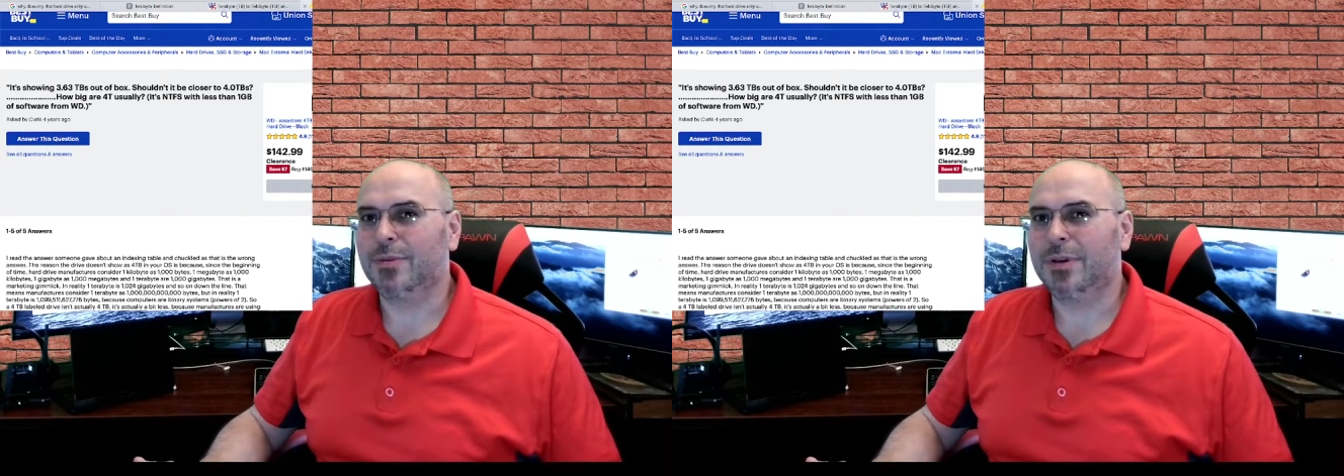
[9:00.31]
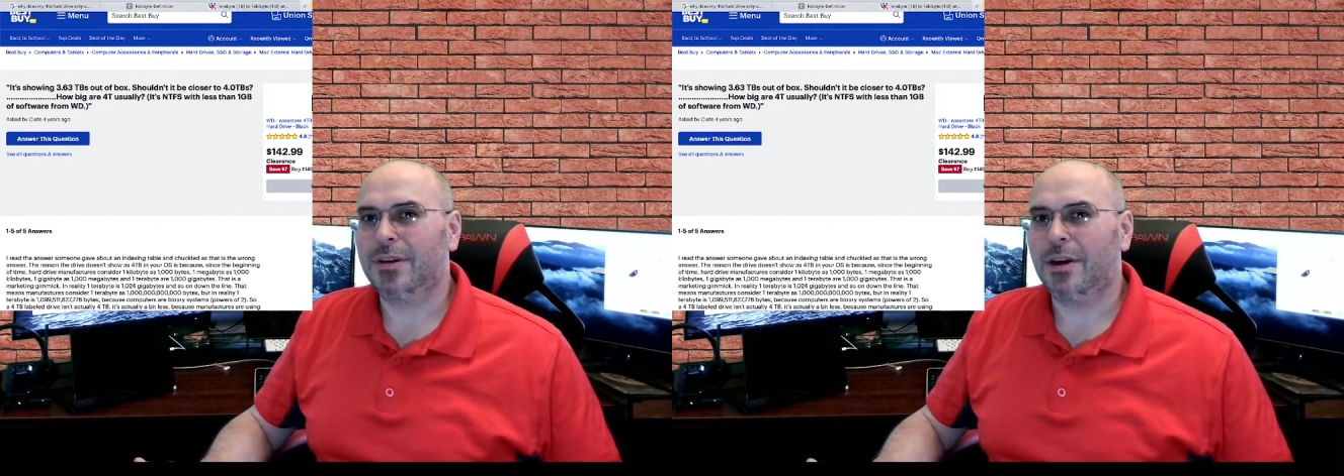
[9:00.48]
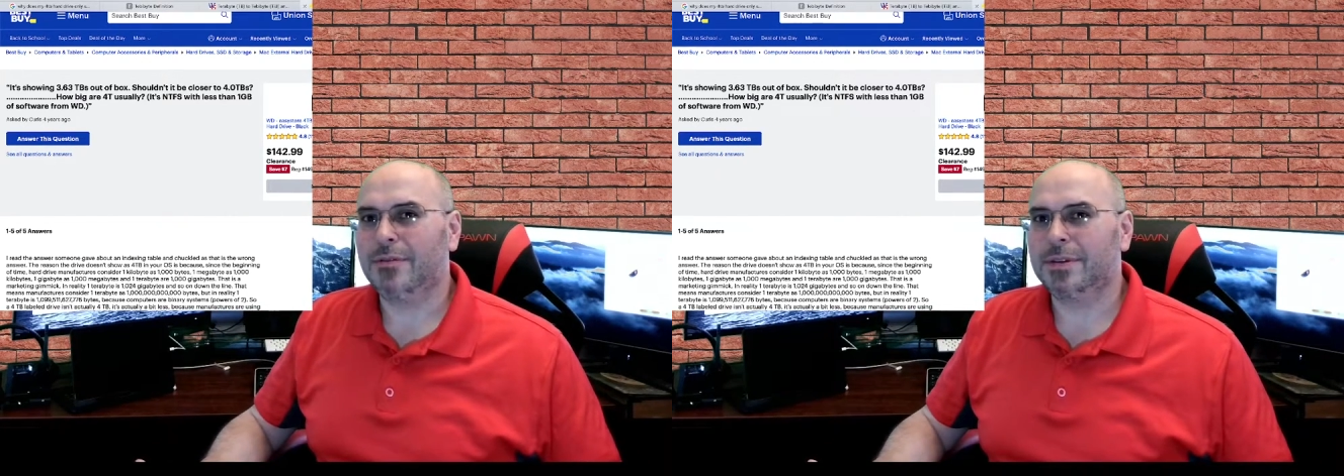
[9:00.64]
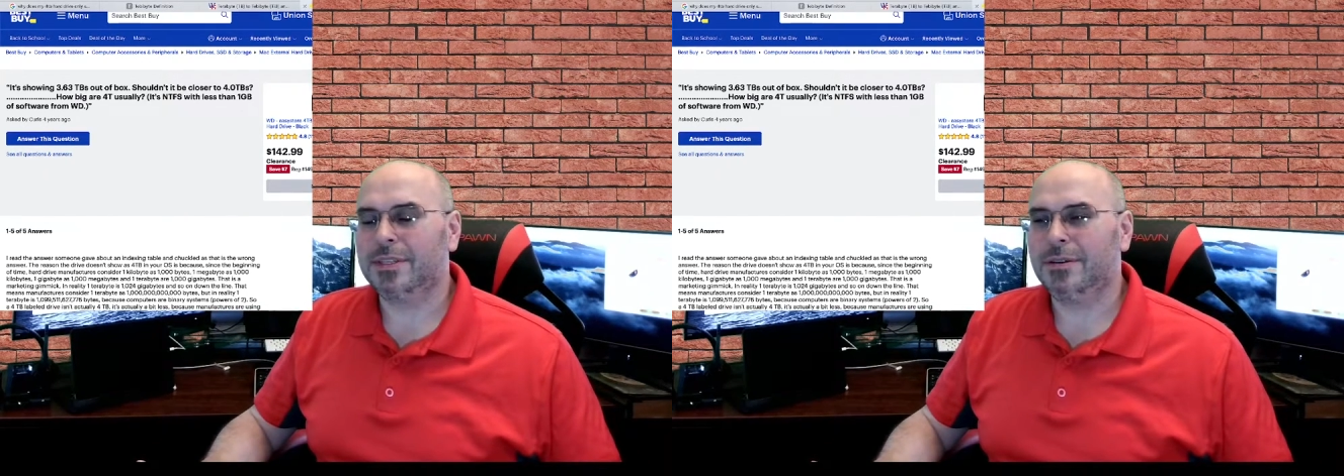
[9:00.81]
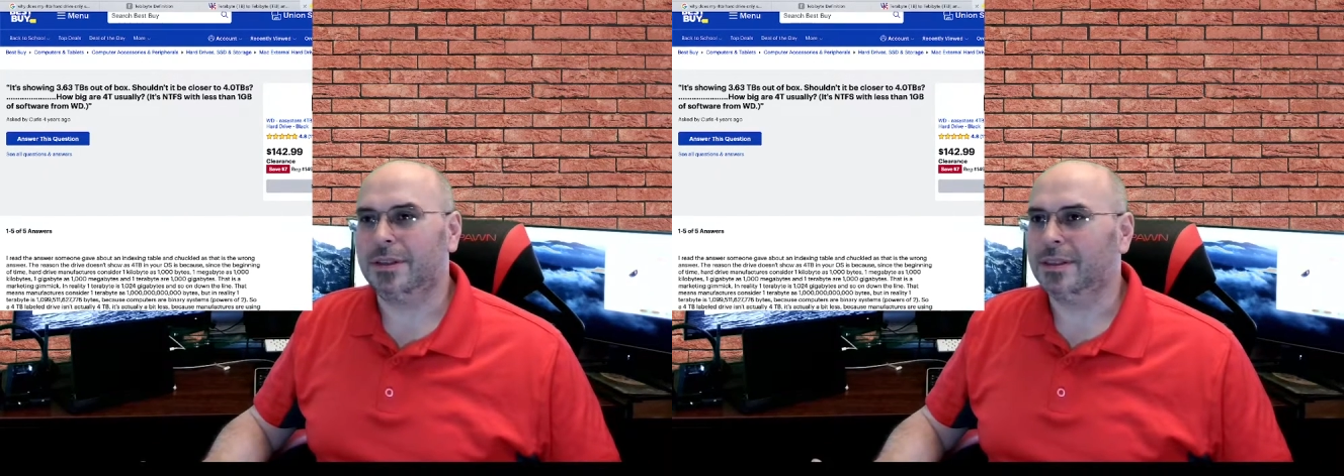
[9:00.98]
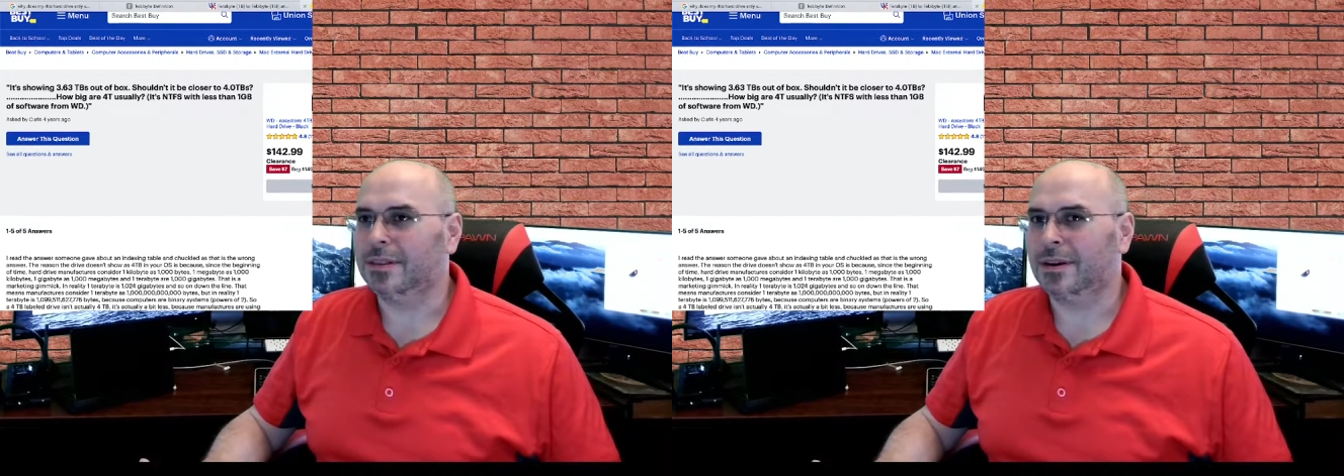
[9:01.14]
really all there is to
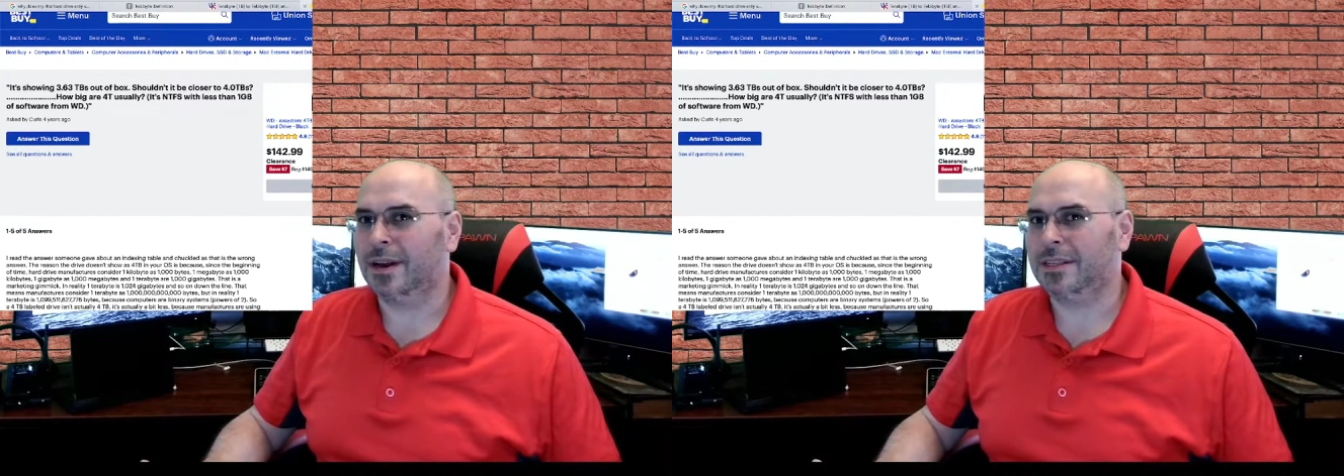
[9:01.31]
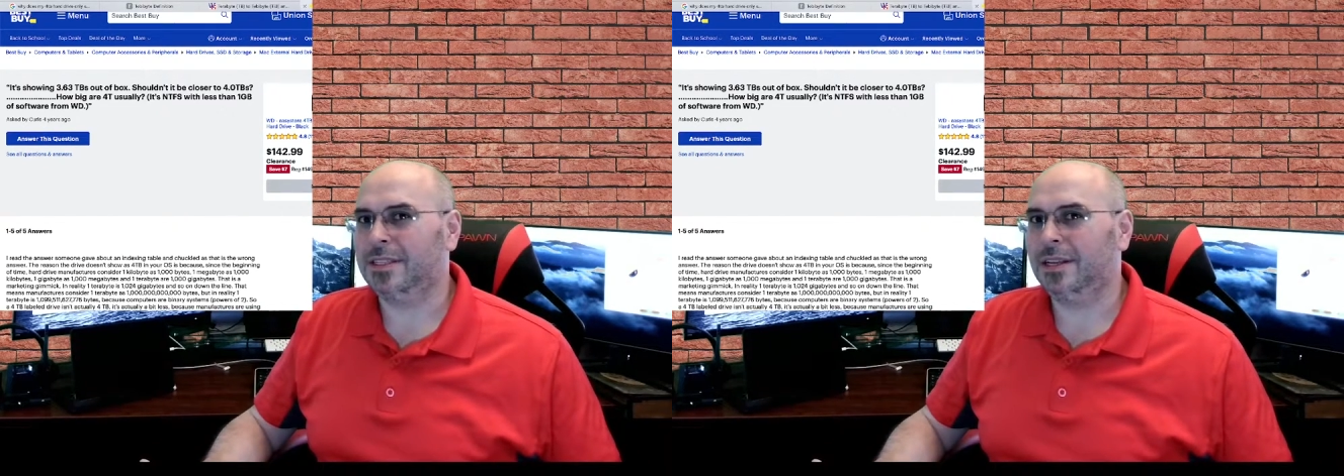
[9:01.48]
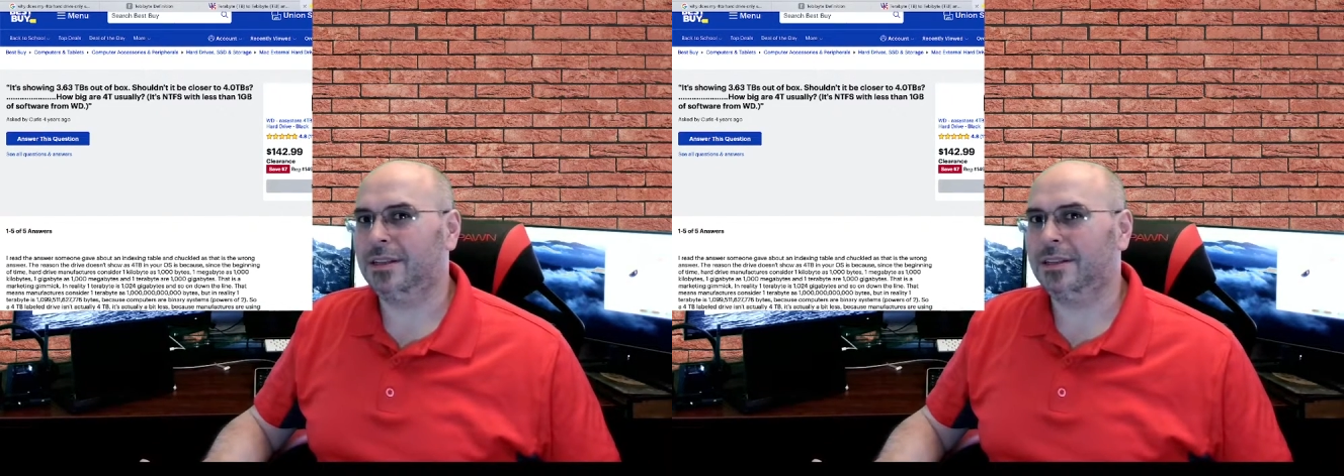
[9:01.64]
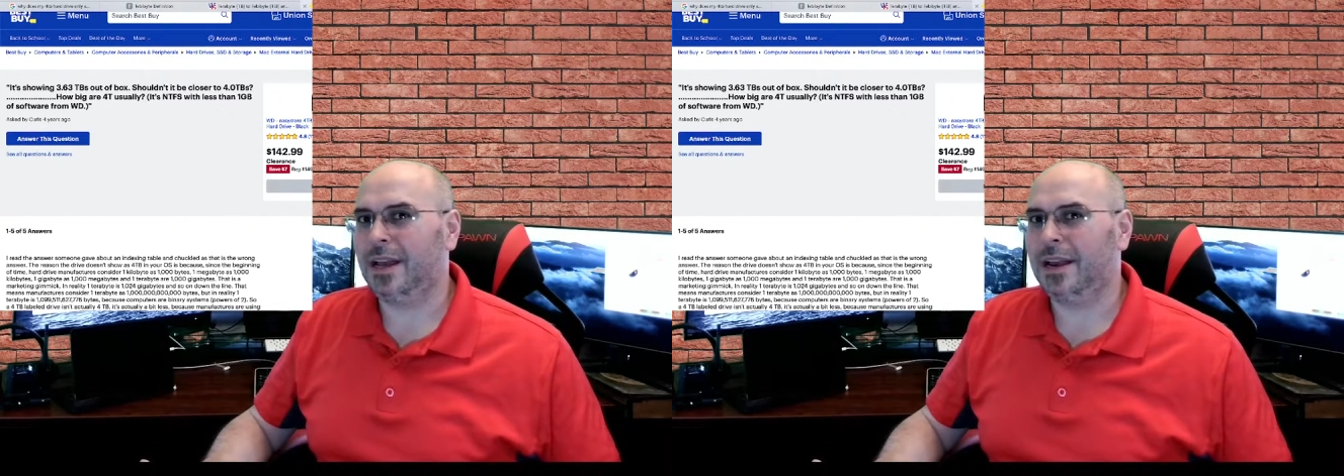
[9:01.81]
it. They're not stealing data